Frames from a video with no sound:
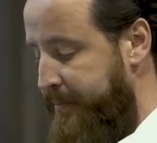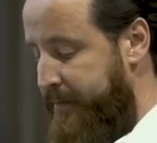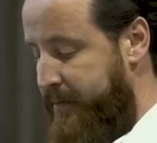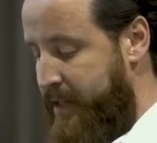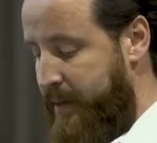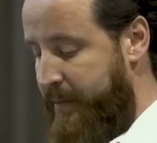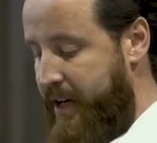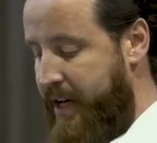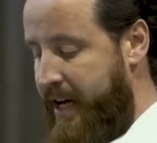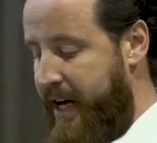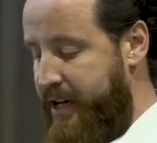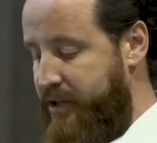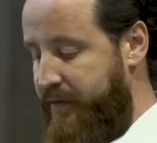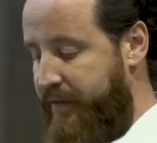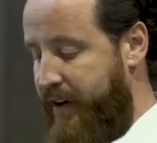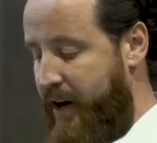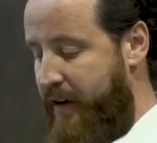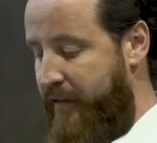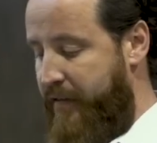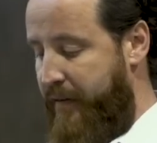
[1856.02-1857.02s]
Some of you guys are
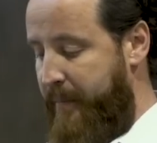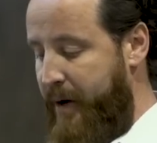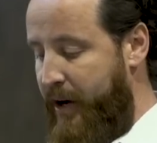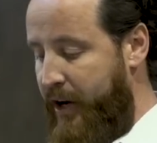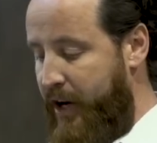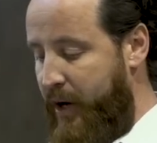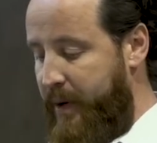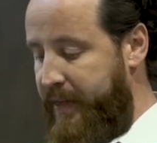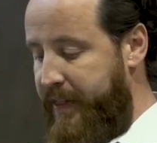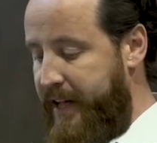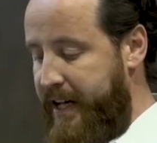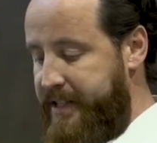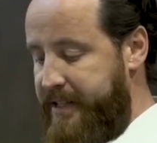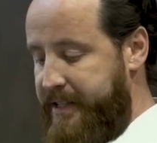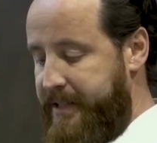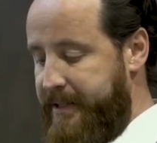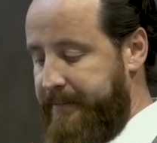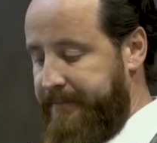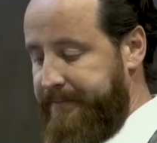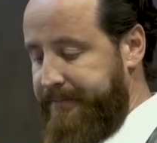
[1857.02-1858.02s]
very familiar with
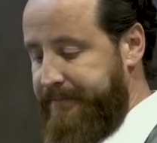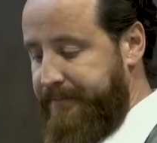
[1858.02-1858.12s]
this.